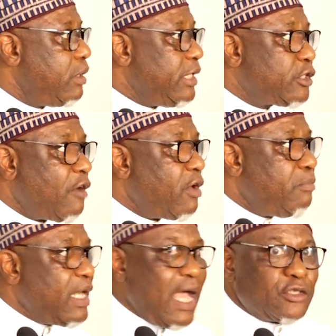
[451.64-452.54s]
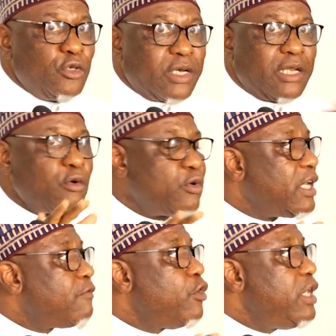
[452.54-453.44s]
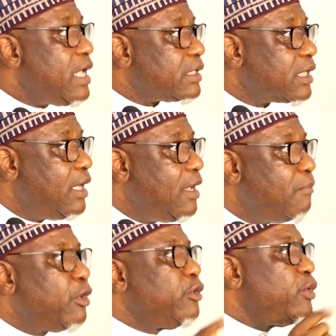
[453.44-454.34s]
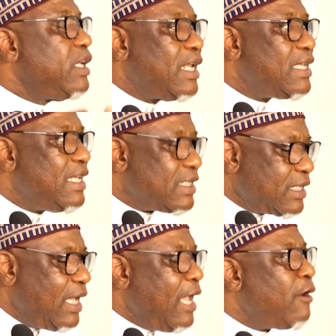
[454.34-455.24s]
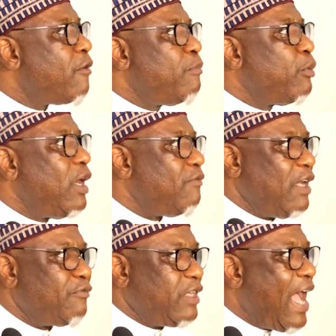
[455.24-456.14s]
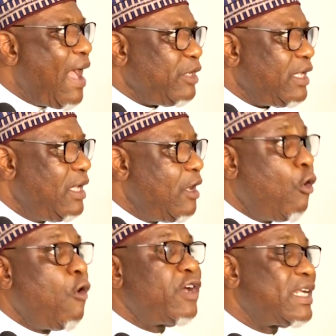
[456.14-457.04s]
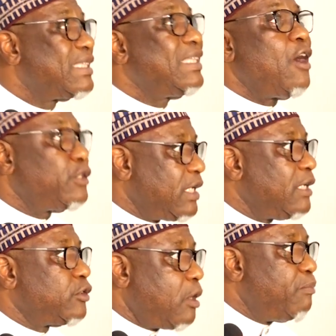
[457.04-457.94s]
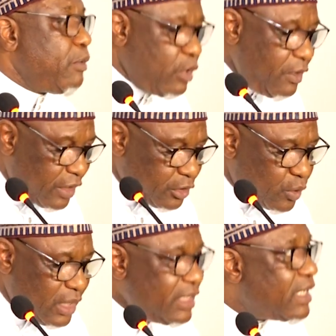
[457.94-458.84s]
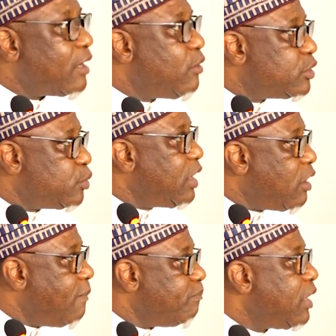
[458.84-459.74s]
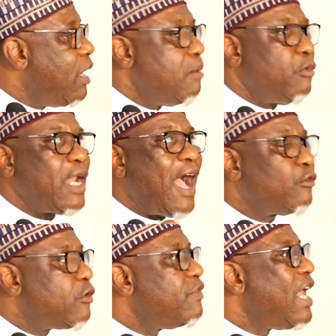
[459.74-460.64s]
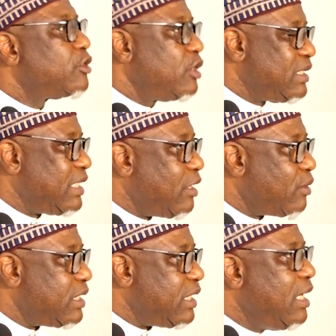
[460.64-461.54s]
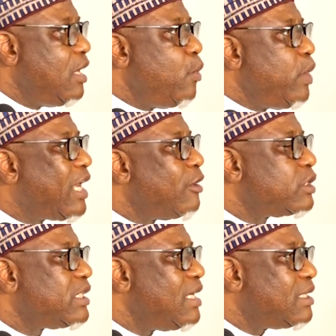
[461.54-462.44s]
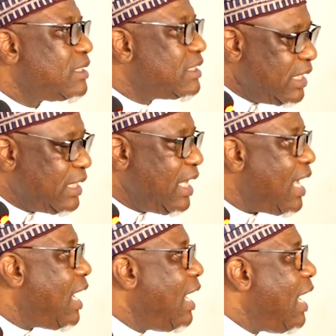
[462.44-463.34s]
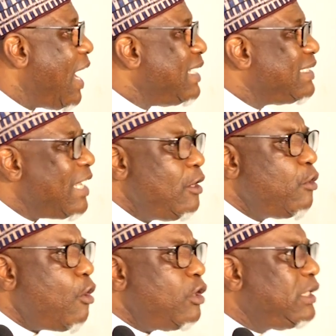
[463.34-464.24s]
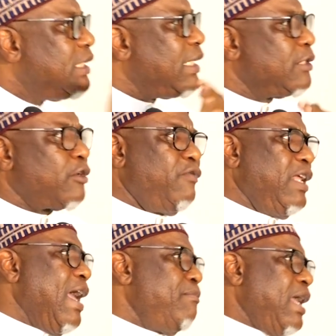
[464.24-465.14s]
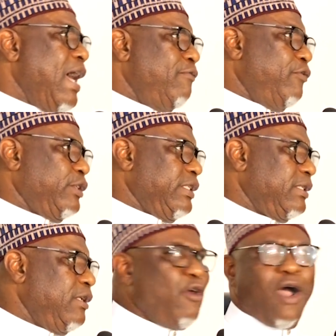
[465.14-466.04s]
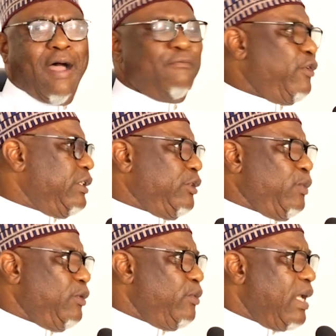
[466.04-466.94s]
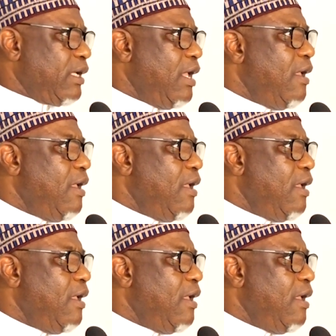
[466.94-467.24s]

This government has not recruited for years. But during that years, a lot of people have left the army. Over 1,000 and some people. Eventually, the records will come. But out of national security, we cannot sit here and tell you all the details of the Gambia Armed Forces. No armed forces will do that.